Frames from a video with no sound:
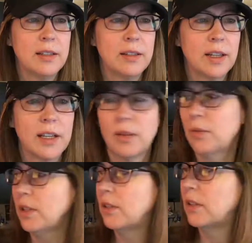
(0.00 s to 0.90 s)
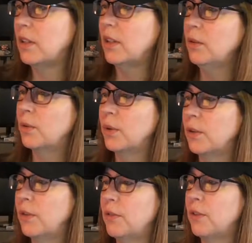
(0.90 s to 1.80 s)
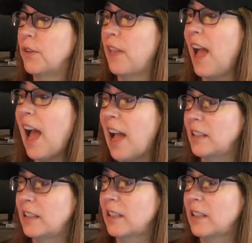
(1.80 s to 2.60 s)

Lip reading: Okay, what's another word for that?